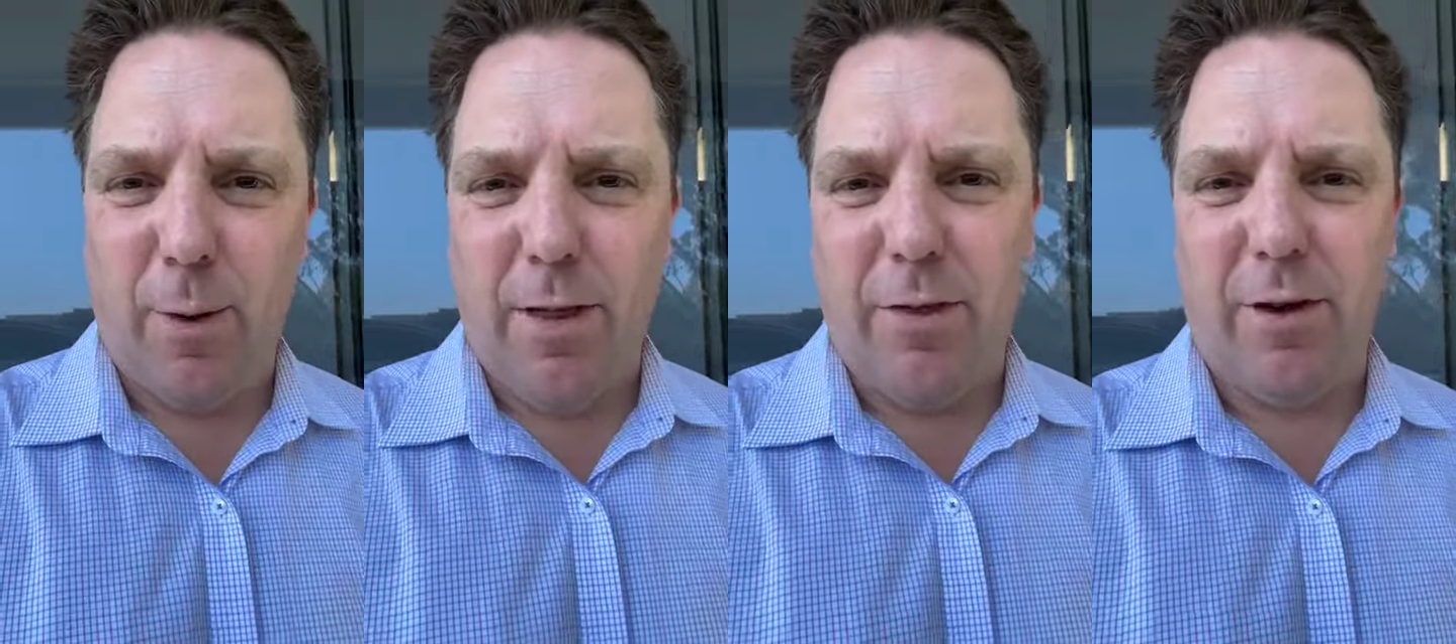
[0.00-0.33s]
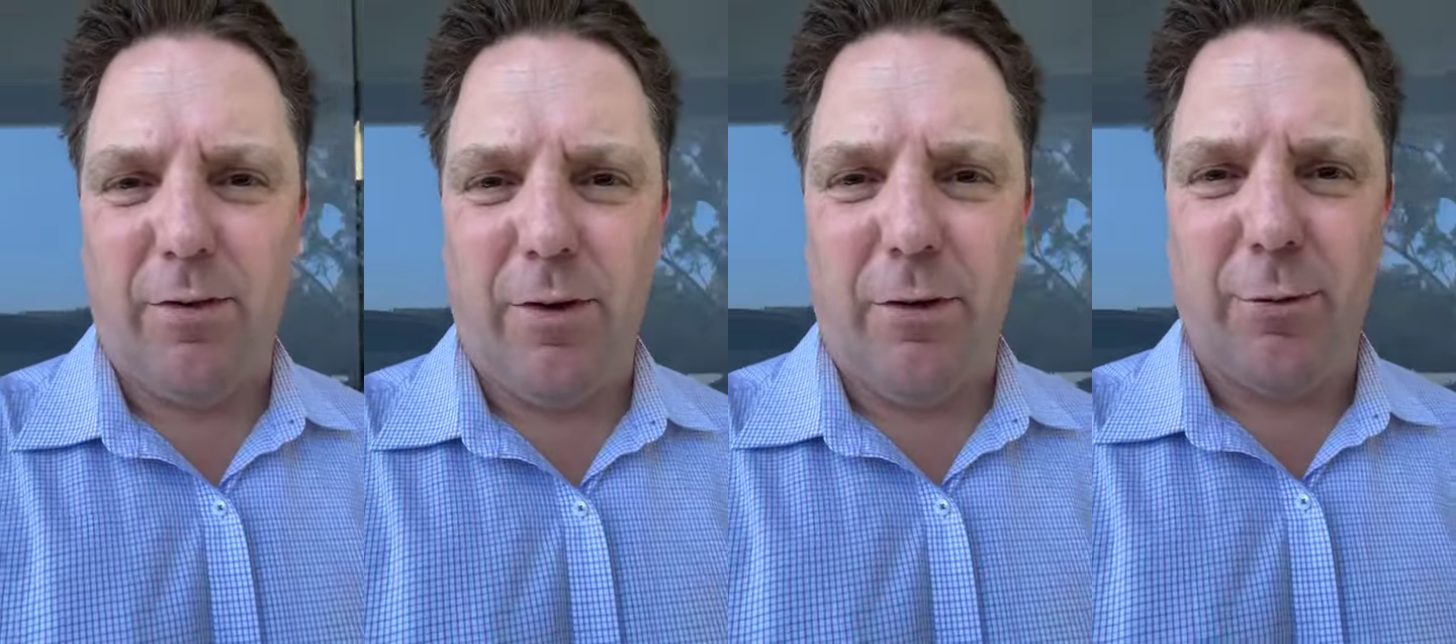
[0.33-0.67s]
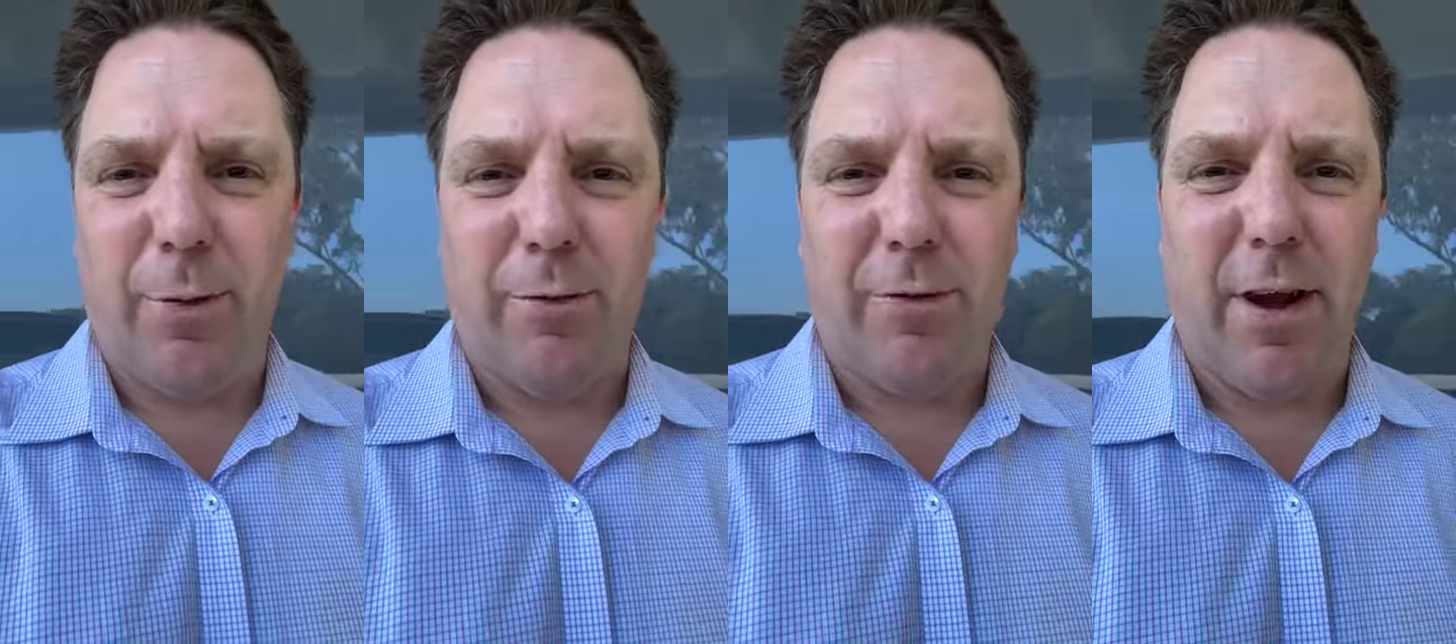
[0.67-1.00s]
the way that it
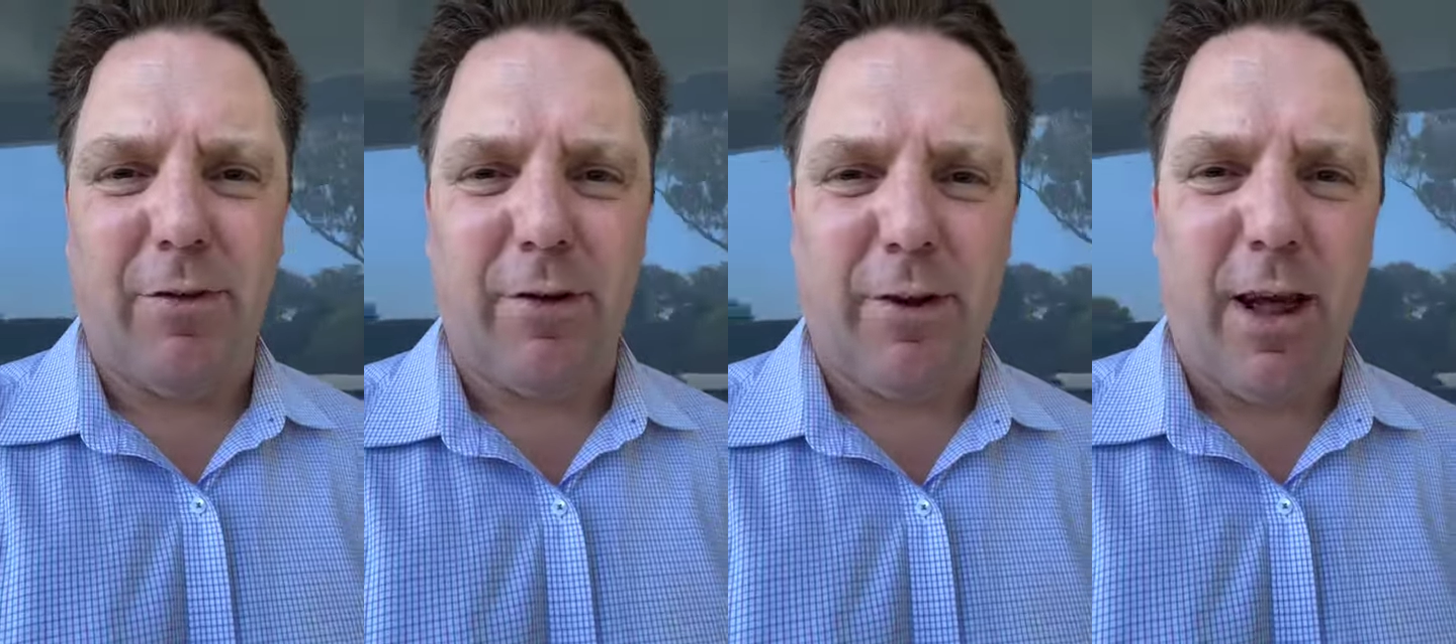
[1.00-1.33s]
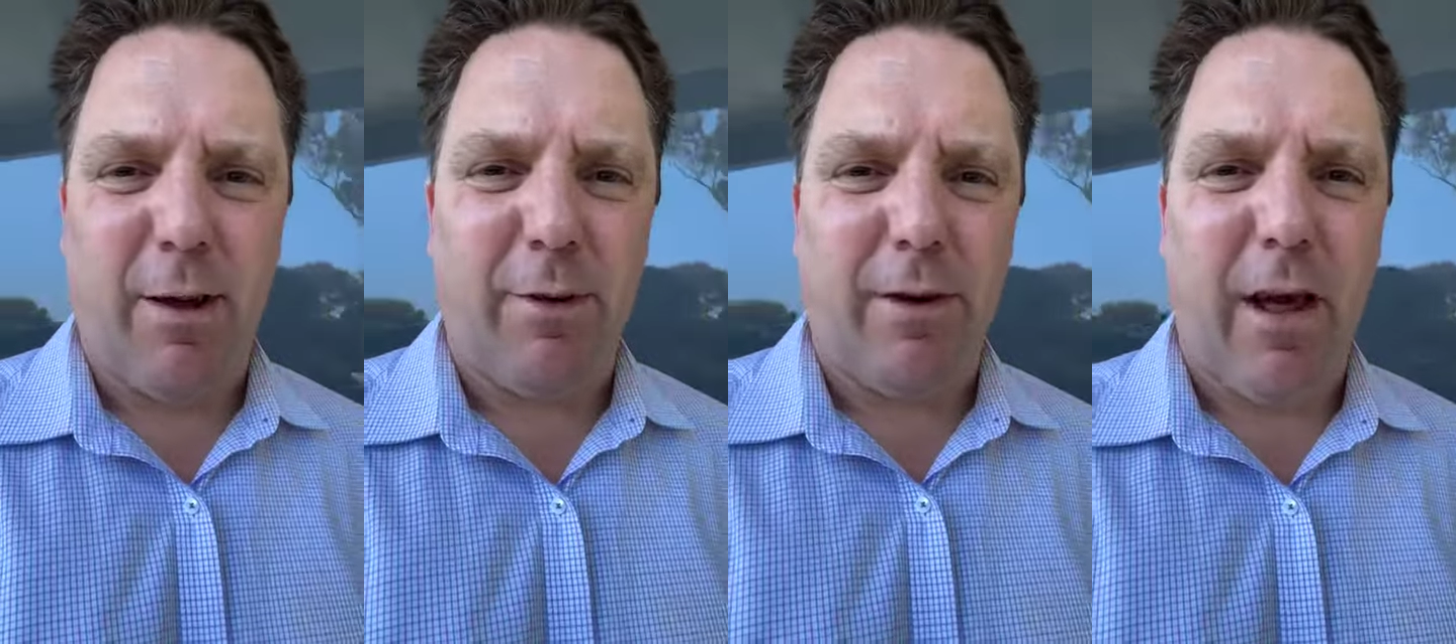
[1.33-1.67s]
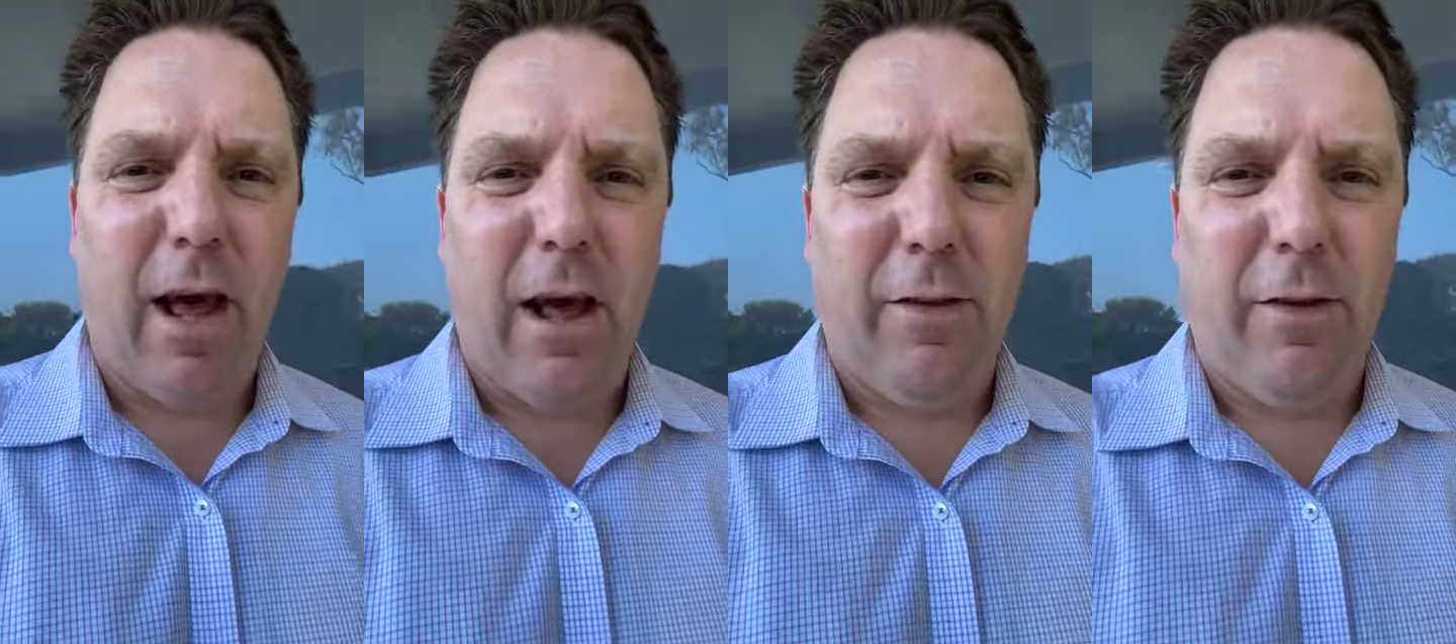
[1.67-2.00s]
deals with a retention claim.